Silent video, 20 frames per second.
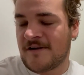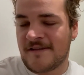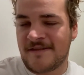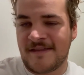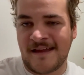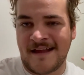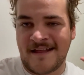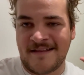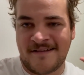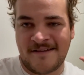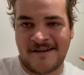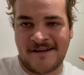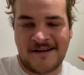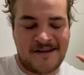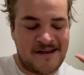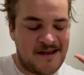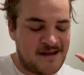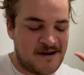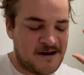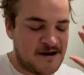I think it's
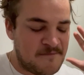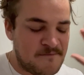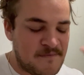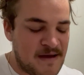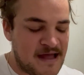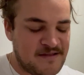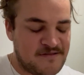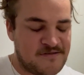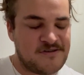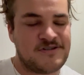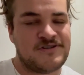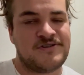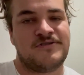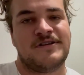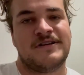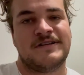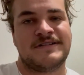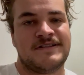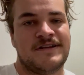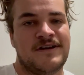an amazing
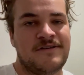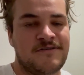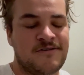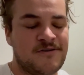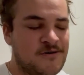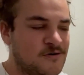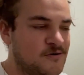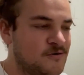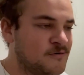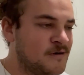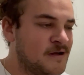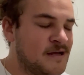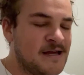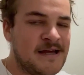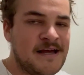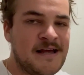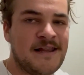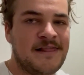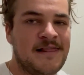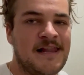choice. So cool.
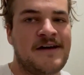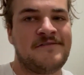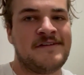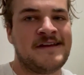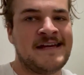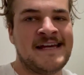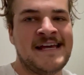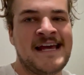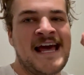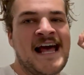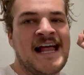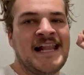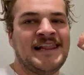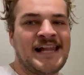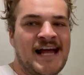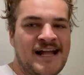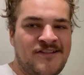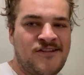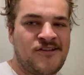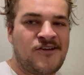Love it.
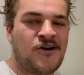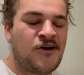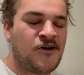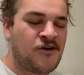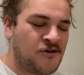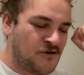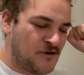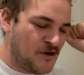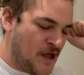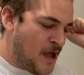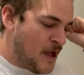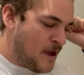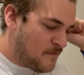Let's go.